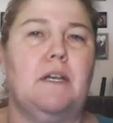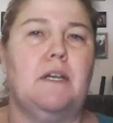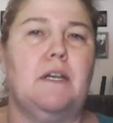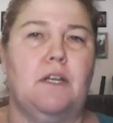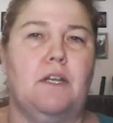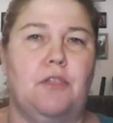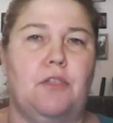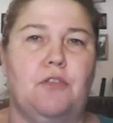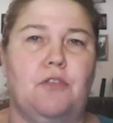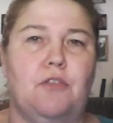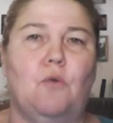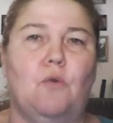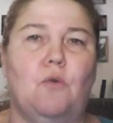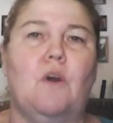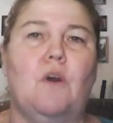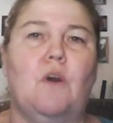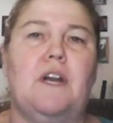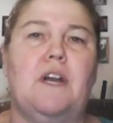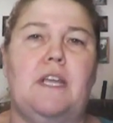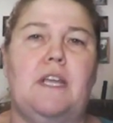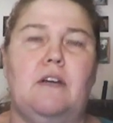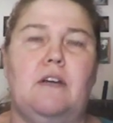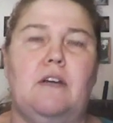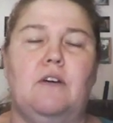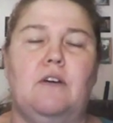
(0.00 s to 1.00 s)
an
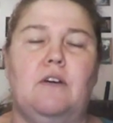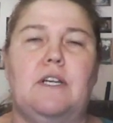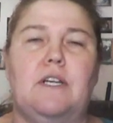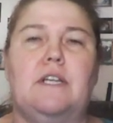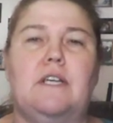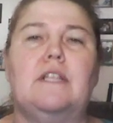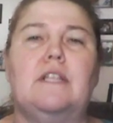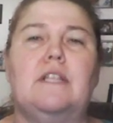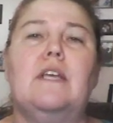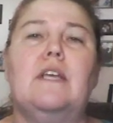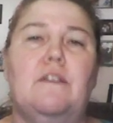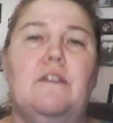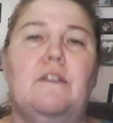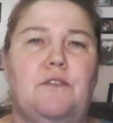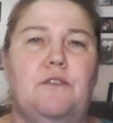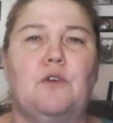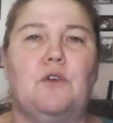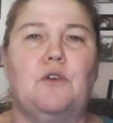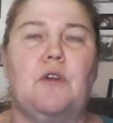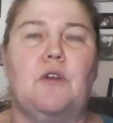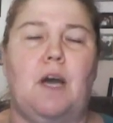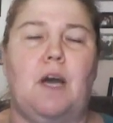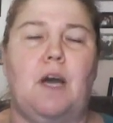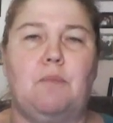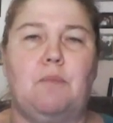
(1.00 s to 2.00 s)
authority on it if
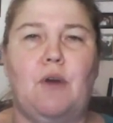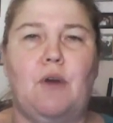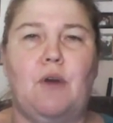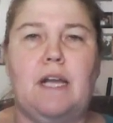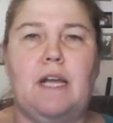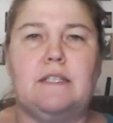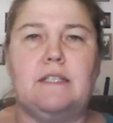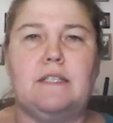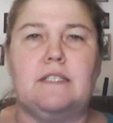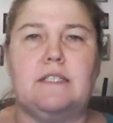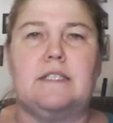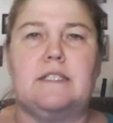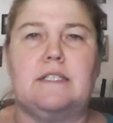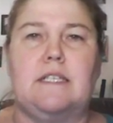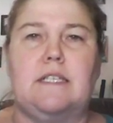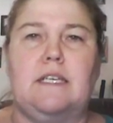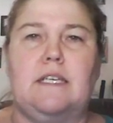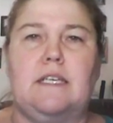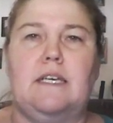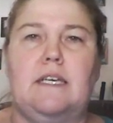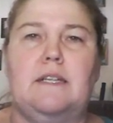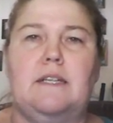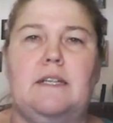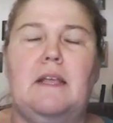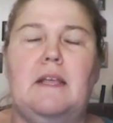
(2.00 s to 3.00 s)
you're not practicing
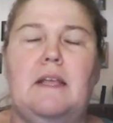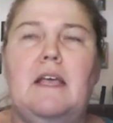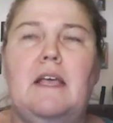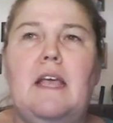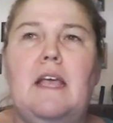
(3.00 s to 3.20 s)
it.